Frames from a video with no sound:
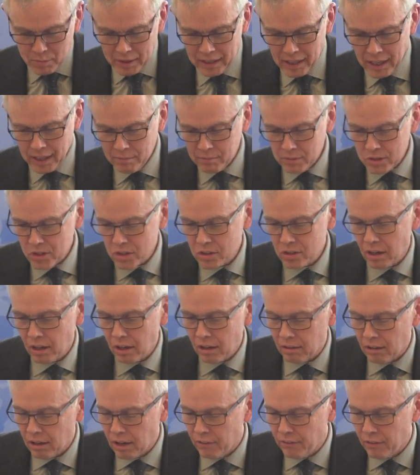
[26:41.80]
became the
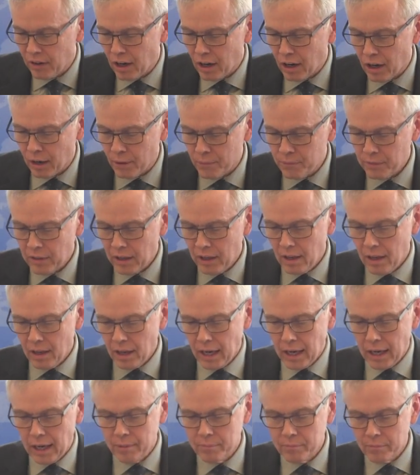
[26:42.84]
star of our
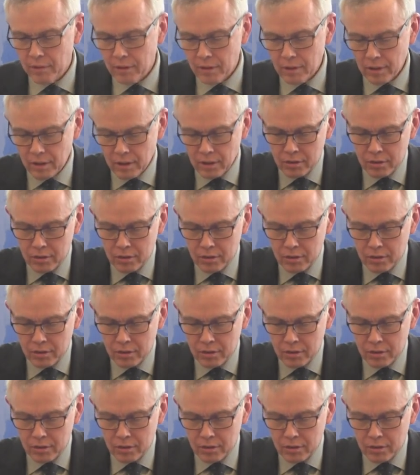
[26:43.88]
um,